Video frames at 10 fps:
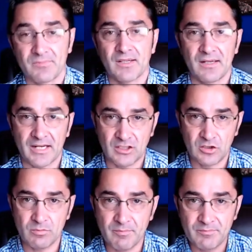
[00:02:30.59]
Like
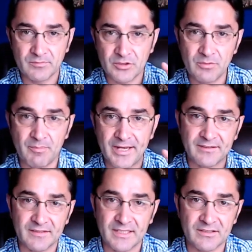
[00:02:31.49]
two bad
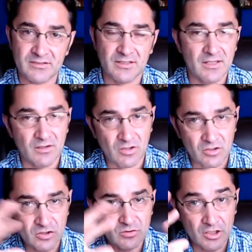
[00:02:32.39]
things, we're going
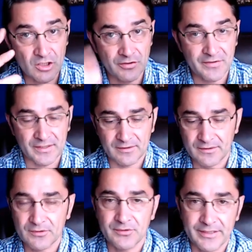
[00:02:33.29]
to do a good thing, you
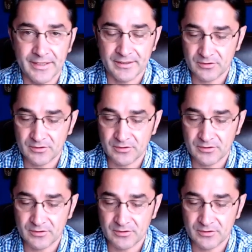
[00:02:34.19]
know, together.